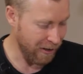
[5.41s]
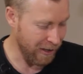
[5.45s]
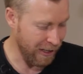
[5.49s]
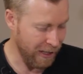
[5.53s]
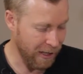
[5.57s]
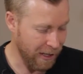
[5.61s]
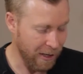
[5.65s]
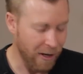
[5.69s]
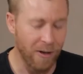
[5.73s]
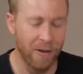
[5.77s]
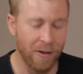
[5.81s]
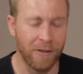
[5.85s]

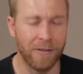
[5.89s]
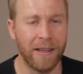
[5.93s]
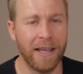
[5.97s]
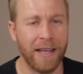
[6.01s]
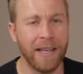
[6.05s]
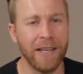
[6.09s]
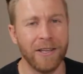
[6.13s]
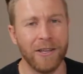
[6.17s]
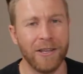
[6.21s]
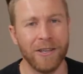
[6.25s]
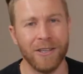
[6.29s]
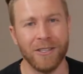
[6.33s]
Nicole,
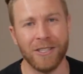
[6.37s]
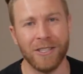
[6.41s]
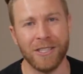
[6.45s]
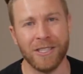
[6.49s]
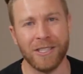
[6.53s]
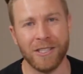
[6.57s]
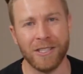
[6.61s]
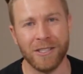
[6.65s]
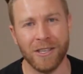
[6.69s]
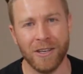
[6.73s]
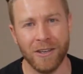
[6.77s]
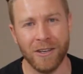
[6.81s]
thank you
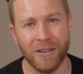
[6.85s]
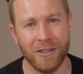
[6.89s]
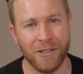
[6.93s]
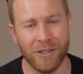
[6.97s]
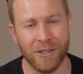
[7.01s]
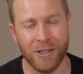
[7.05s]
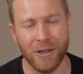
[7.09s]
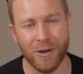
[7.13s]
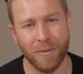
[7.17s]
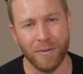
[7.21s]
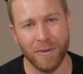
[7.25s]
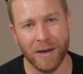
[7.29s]
just
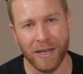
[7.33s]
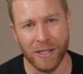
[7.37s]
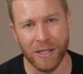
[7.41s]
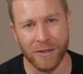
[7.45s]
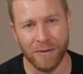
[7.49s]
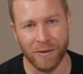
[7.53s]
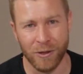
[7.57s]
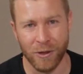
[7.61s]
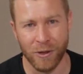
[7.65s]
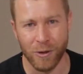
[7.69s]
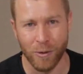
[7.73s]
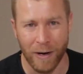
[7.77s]
so much
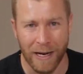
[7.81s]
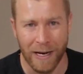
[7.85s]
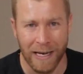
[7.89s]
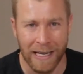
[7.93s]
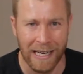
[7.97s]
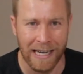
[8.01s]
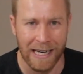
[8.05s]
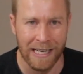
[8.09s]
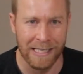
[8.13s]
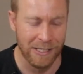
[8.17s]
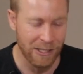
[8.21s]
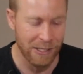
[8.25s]
for
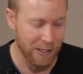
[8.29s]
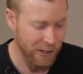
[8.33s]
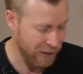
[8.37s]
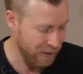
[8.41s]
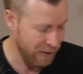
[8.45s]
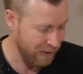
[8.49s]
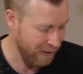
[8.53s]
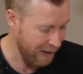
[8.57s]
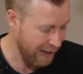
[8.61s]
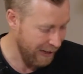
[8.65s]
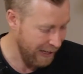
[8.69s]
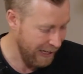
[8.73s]
joining us
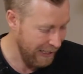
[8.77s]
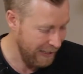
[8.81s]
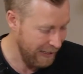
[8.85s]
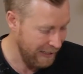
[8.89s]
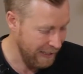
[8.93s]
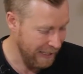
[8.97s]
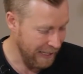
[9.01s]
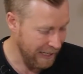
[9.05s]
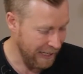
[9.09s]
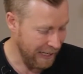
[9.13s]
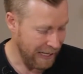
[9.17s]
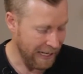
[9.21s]

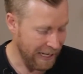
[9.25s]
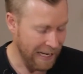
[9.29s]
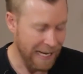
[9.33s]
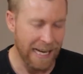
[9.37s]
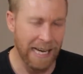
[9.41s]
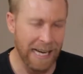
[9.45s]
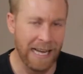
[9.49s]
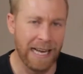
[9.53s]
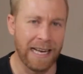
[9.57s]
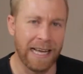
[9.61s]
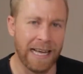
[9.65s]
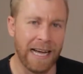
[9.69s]
tonight.
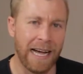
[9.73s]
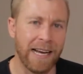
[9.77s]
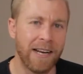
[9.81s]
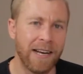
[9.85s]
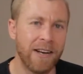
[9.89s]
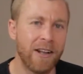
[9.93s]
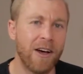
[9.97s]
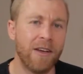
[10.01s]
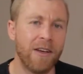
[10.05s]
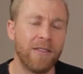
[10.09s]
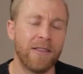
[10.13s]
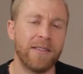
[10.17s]
And I
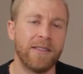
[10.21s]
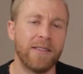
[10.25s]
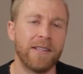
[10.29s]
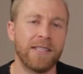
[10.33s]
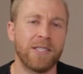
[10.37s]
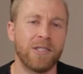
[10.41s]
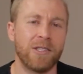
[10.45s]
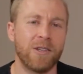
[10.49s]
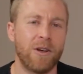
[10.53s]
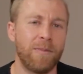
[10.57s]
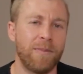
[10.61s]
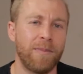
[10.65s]
know that
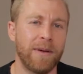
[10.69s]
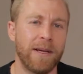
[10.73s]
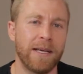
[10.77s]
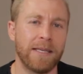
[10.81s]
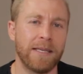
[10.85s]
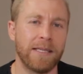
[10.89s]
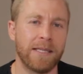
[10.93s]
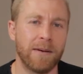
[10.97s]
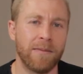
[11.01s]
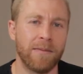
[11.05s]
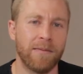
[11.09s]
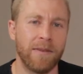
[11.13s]
this topic
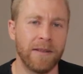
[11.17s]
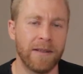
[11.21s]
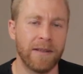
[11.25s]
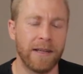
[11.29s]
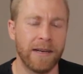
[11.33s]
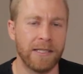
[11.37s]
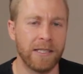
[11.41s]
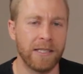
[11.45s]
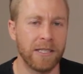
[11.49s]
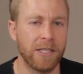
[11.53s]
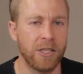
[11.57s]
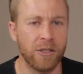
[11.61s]
is something
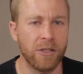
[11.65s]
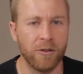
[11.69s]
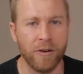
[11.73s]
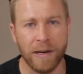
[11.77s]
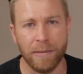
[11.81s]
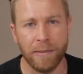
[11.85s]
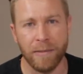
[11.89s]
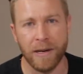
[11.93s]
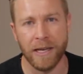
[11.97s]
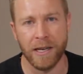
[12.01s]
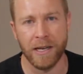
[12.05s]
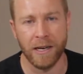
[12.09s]
that is
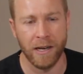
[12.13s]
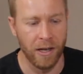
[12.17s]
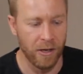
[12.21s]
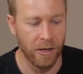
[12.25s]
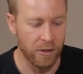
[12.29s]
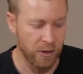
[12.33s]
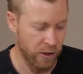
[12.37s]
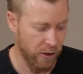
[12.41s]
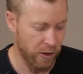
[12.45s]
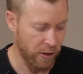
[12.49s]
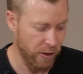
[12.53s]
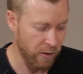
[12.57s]
extremely
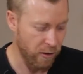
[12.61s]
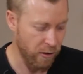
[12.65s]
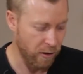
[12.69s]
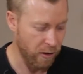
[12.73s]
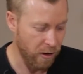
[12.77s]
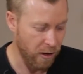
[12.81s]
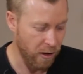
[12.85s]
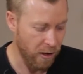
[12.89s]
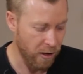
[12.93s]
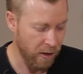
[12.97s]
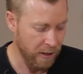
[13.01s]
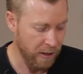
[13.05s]
close to your
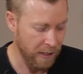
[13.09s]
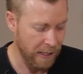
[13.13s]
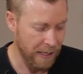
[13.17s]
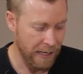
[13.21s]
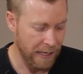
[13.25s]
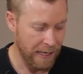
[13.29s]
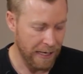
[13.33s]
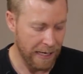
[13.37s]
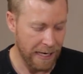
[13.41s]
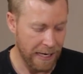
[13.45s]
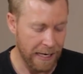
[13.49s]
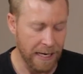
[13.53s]
heart.
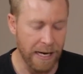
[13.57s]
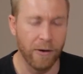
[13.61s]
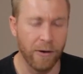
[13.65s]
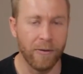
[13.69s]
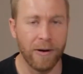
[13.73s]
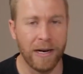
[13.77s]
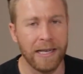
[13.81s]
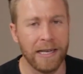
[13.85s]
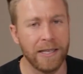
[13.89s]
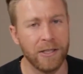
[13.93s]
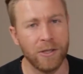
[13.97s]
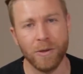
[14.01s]
And I
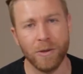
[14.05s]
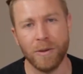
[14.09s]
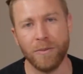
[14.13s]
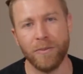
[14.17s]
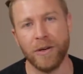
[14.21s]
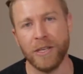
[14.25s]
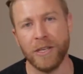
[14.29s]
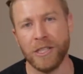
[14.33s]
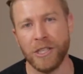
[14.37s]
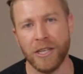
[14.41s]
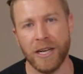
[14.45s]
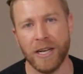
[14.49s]
really do
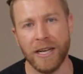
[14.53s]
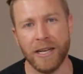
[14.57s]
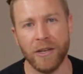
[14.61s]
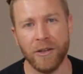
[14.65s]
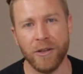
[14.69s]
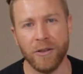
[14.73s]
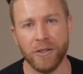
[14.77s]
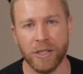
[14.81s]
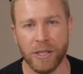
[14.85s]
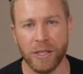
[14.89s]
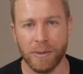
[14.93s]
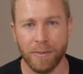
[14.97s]
appreciate
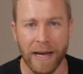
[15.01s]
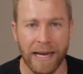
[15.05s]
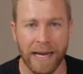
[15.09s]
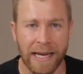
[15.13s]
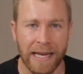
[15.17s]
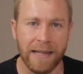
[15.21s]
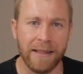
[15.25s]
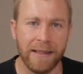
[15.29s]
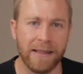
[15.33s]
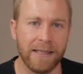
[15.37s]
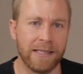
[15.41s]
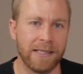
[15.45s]
you just
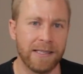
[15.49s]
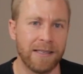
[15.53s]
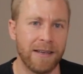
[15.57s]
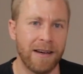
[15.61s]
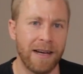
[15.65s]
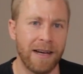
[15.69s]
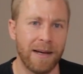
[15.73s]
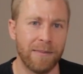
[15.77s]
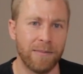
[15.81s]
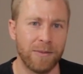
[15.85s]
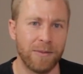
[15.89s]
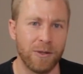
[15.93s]
making the
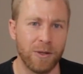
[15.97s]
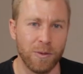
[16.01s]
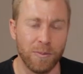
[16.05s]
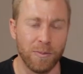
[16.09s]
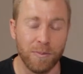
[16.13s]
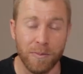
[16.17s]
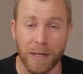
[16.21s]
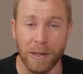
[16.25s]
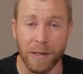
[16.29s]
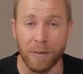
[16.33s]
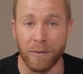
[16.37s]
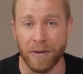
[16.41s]
time to
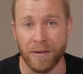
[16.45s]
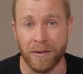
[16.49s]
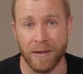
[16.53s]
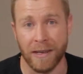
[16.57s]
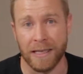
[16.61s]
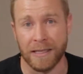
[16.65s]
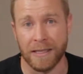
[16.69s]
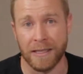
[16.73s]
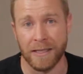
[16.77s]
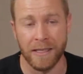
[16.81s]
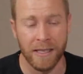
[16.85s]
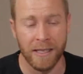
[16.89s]
be with
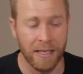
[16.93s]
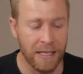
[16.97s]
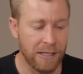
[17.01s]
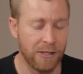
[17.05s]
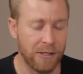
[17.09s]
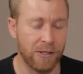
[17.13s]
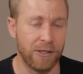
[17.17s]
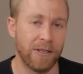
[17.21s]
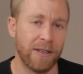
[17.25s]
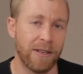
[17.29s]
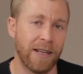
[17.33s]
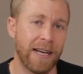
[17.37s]
us
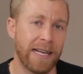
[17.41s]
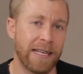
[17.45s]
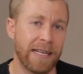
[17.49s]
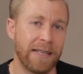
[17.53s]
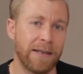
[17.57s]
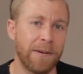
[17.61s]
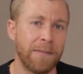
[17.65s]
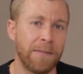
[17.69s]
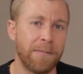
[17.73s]
tonight.